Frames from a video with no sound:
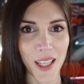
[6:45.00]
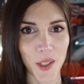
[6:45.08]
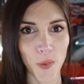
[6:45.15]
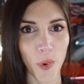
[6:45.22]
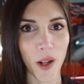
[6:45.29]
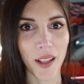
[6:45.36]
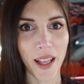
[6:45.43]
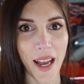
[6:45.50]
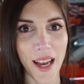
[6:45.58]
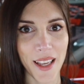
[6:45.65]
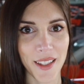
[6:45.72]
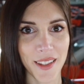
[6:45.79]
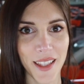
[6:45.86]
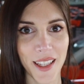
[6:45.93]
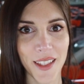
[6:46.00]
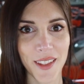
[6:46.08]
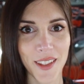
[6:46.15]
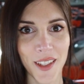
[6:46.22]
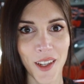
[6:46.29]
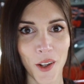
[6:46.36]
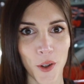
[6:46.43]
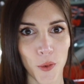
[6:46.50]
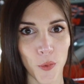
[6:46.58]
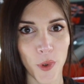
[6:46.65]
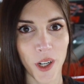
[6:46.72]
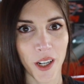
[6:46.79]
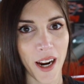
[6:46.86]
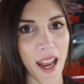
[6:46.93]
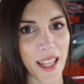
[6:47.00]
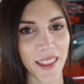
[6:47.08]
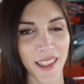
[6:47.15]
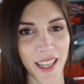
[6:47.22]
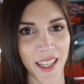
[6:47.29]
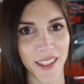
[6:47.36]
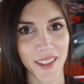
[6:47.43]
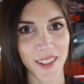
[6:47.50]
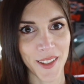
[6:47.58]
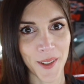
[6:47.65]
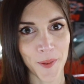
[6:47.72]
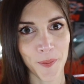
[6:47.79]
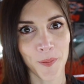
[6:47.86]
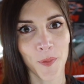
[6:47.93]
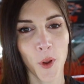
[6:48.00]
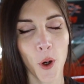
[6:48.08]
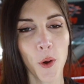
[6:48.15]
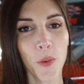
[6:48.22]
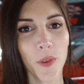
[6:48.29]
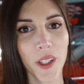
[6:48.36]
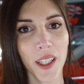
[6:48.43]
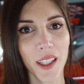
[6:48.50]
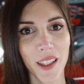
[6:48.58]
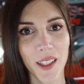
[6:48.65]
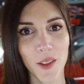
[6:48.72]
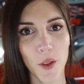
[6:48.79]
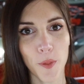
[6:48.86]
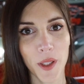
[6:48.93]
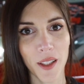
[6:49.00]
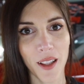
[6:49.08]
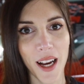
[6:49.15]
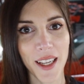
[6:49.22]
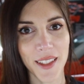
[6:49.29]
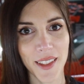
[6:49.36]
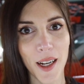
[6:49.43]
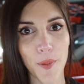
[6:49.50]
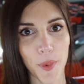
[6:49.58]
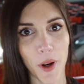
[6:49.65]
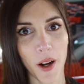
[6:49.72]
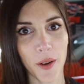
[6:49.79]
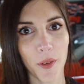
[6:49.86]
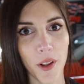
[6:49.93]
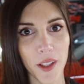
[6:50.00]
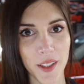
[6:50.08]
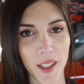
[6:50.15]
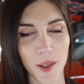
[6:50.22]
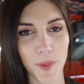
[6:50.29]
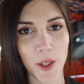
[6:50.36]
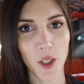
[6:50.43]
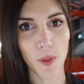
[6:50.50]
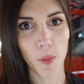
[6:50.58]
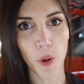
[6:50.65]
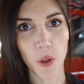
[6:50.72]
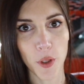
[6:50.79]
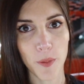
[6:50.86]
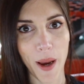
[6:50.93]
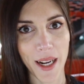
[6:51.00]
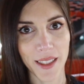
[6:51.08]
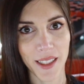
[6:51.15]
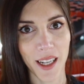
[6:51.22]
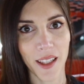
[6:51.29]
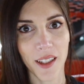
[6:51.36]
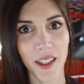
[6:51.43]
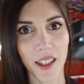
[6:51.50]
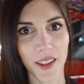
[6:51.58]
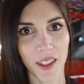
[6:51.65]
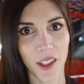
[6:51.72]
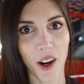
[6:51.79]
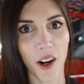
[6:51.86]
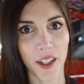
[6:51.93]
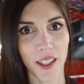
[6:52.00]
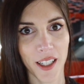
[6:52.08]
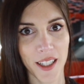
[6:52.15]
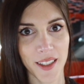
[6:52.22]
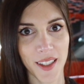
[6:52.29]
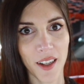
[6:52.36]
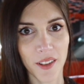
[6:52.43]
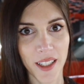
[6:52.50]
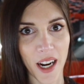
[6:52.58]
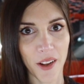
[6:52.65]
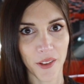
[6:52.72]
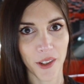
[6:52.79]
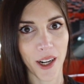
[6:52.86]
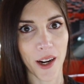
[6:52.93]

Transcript: as well as these rear end links. Hopefully this will be the last step. I'll have all the suspension bolted back together and the car can get settled down on the